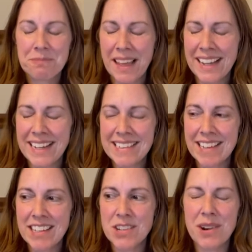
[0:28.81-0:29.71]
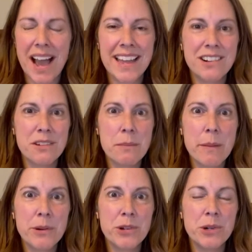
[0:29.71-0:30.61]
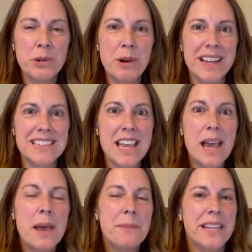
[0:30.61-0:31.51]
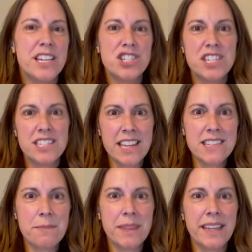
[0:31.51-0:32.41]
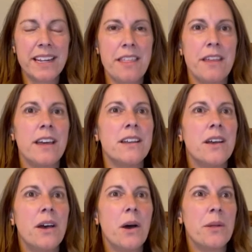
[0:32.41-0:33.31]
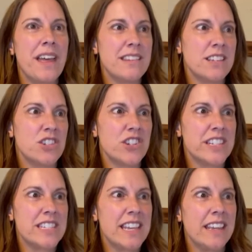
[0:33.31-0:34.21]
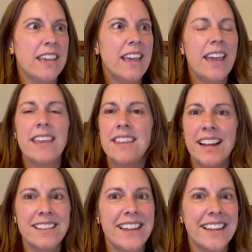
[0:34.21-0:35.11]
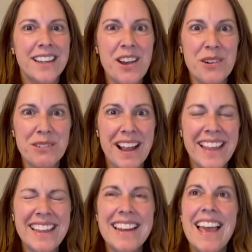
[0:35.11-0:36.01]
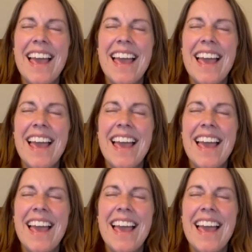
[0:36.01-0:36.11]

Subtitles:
I got to tell you, I don't remember who it was because she said something and I thought, oh, that's interesting. And then I let it go, right?